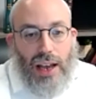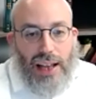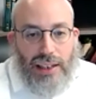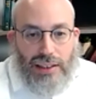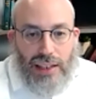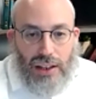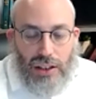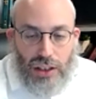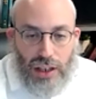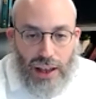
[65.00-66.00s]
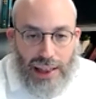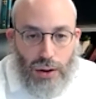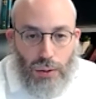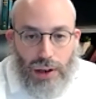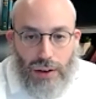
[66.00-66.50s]
and it's not a
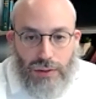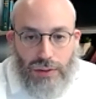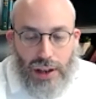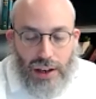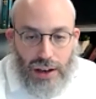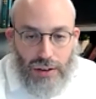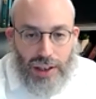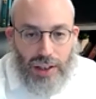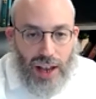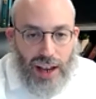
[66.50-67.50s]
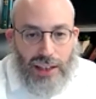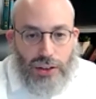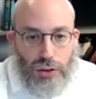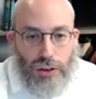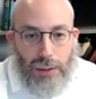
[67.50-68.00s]
category of iranidacha,
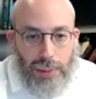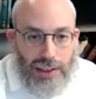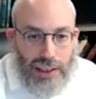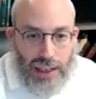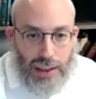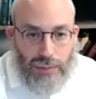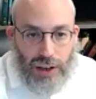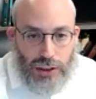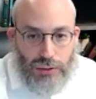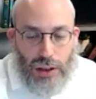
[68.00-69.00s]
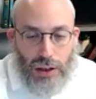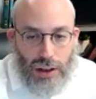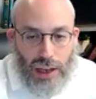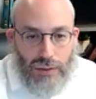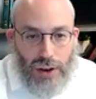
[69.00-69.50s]
so tzrichim beis edim
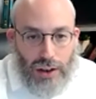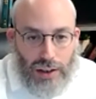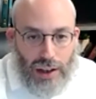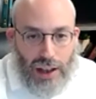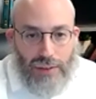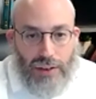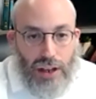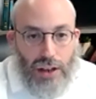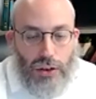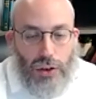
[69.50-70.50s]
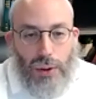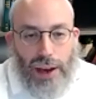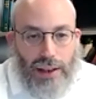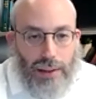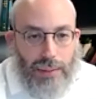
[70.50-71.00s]
v'asra they'll have two
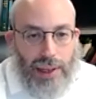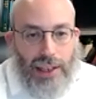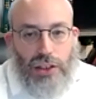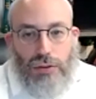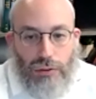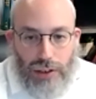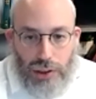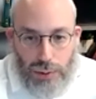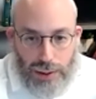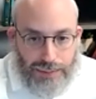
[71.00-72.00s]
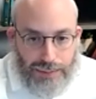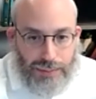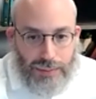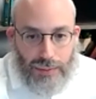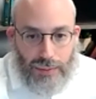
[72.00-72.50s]
edim and asra for each one.
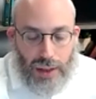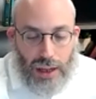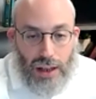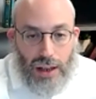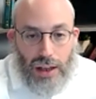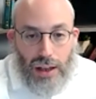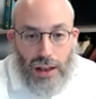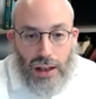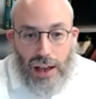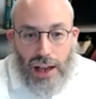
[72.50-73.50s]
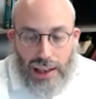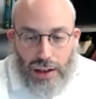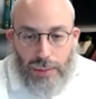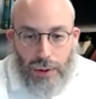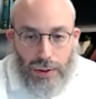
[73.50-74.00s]
And then the
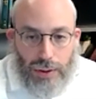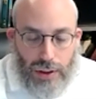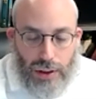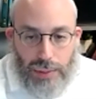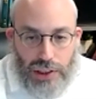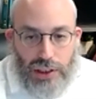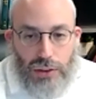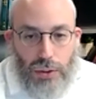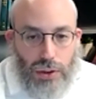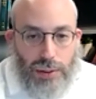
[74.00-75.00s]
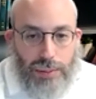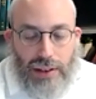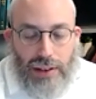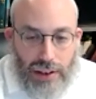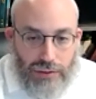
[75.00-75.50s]
Gemara, the Mishnah talks
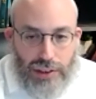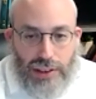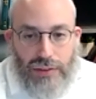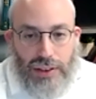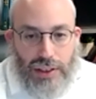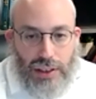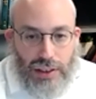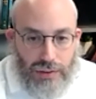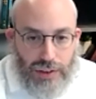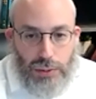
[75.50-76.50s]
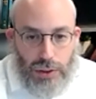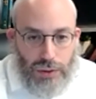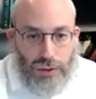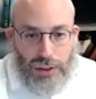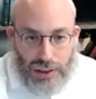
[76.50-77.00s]
about the difference if it's individuals
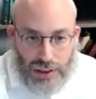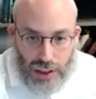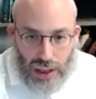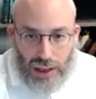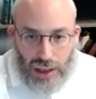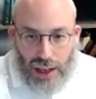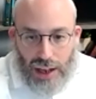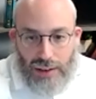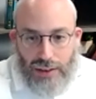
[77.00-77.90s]
versus a lot.